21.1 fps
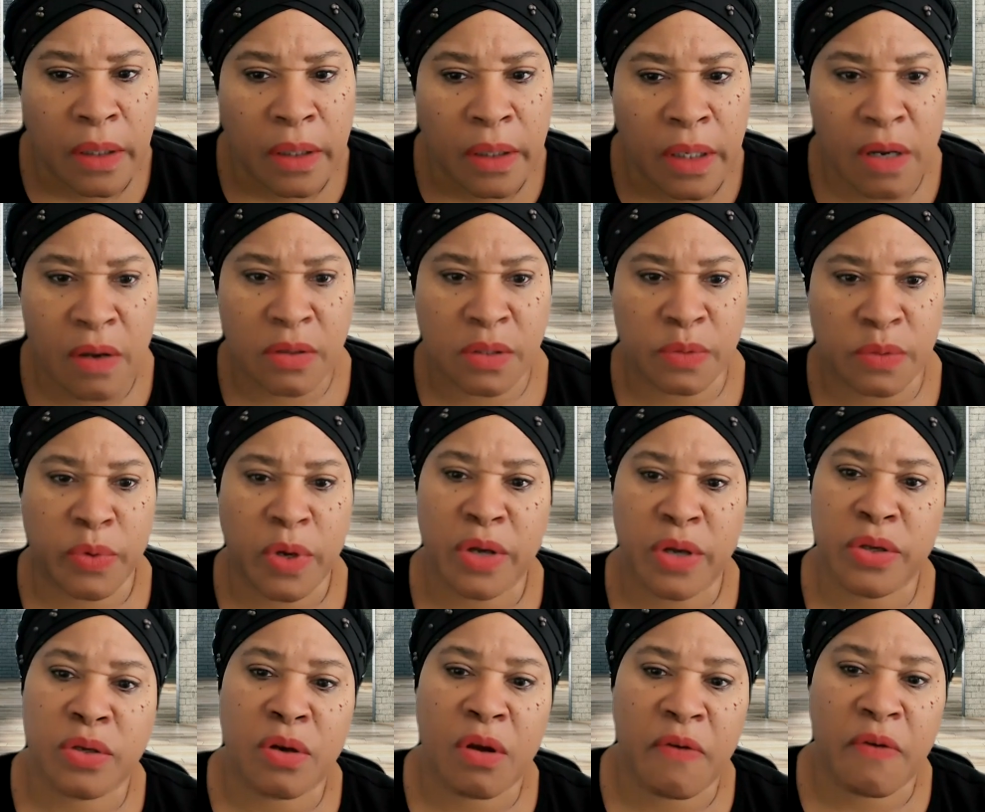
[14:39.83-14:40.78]
He goes, well,
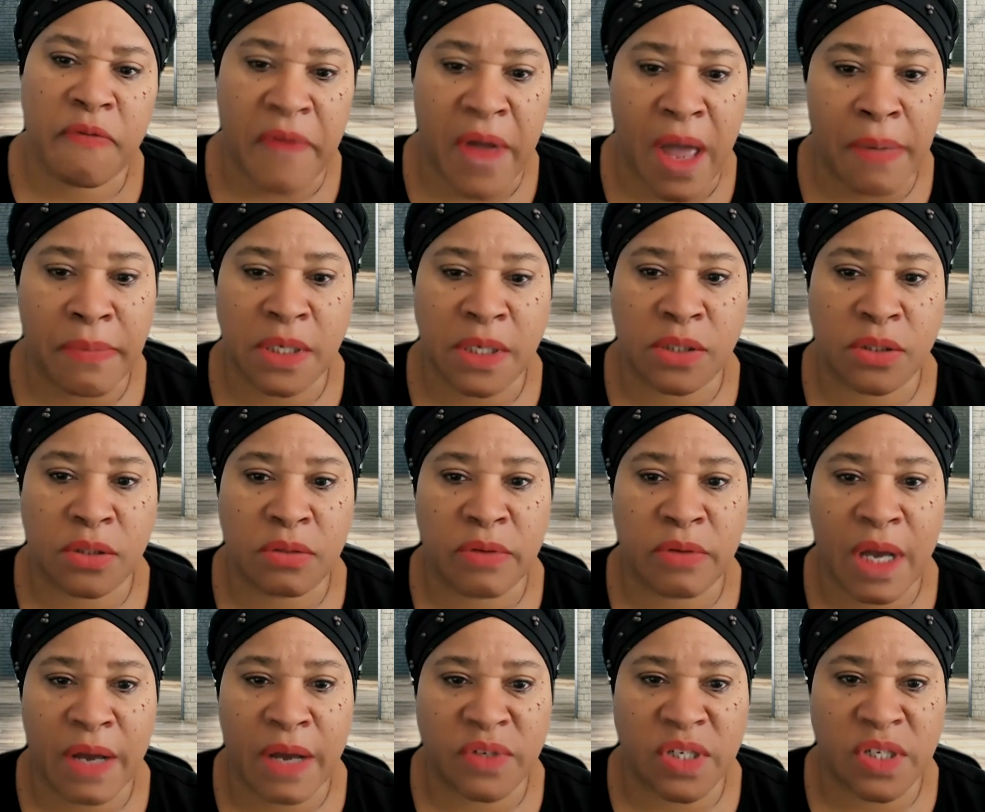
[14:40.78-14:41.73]
you know, families do
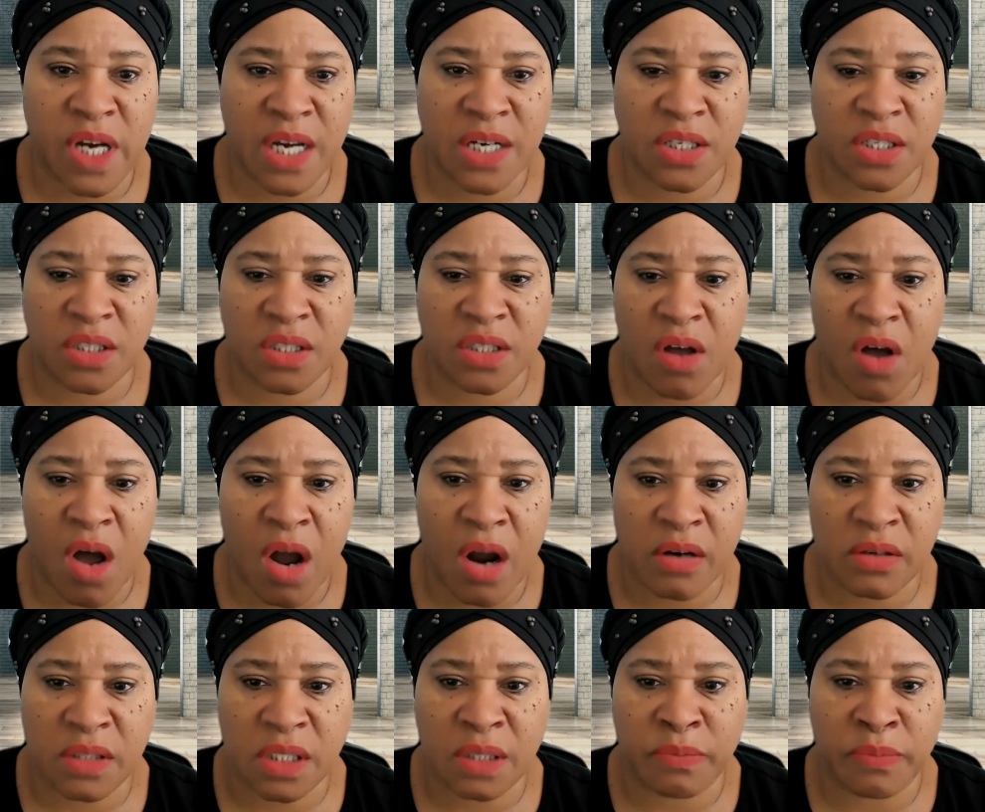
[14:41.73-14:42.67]
have changes of
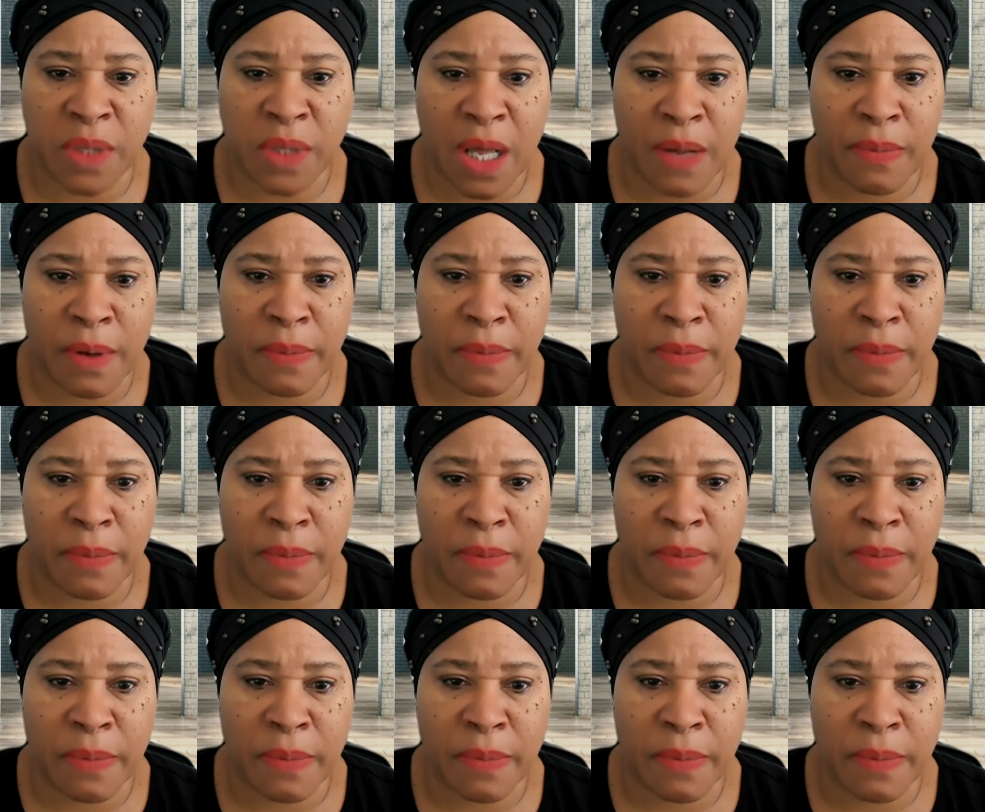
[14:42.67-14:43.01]
hearts and blah,